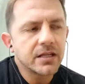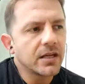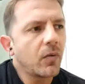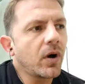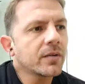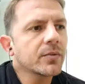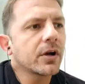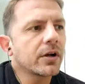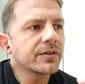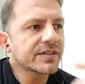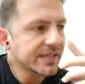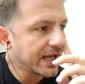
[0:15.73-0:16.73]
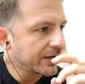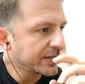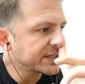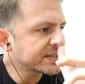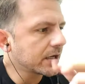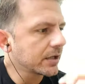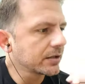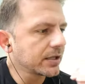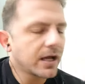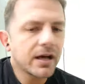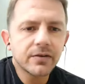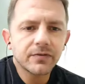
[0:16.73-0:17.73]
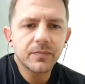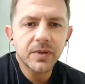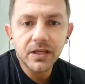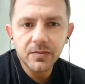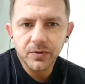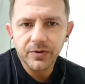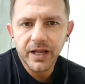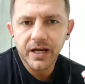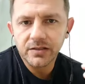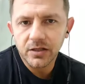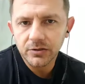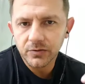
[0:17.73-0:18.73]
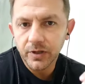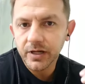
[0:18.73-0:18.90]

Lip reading: Now, why I'm calling this out is a lot of people that I talk to,